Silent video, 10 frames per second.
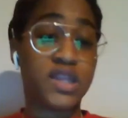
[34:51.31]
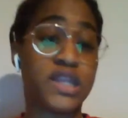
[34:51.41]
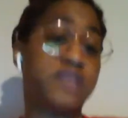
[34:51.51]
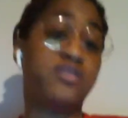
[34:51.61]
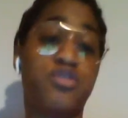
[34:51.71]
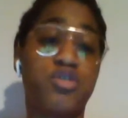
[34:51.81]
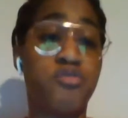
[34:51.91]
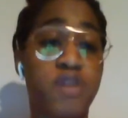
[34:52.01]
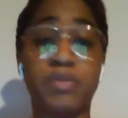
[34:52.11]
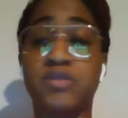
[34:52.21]
This is the
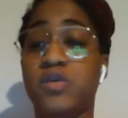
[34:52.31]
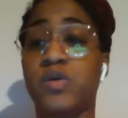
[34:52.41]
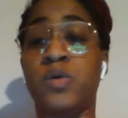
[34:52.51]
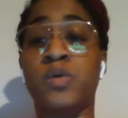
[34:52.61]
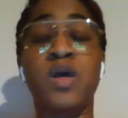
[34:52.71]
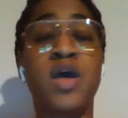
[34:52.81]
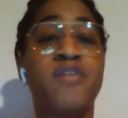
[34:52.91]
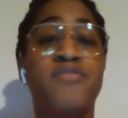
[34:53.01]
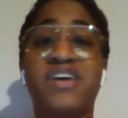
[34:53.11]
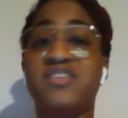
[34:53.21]
growth episode.
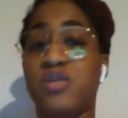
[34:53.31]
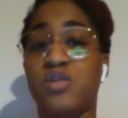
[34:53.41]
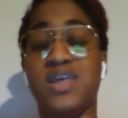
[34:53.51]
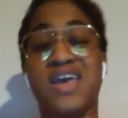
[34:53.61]
Facts only.